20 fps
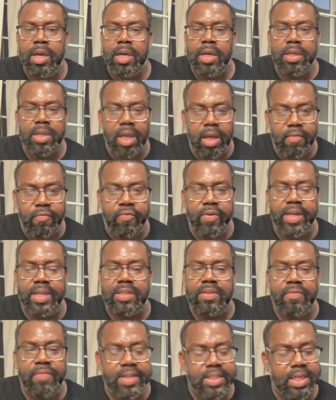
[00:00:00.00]

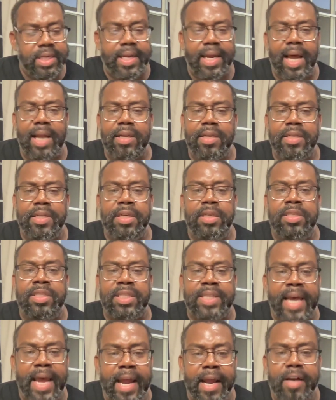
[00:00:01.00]
Defense, physicality
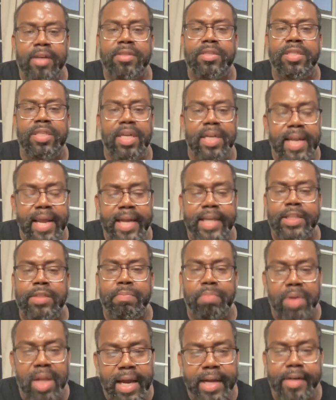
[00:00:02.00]
scares today's
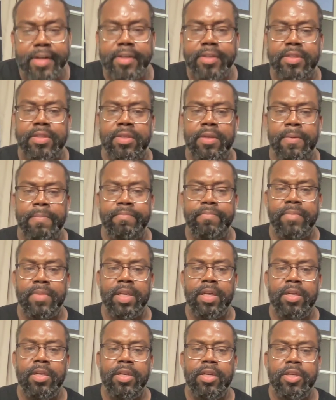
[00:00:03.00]
players.
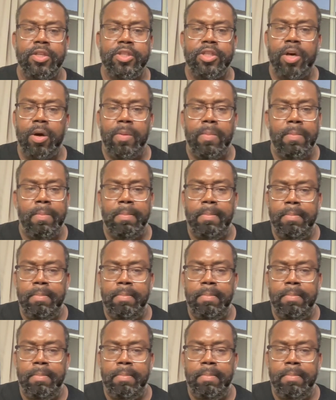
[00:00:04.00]
So,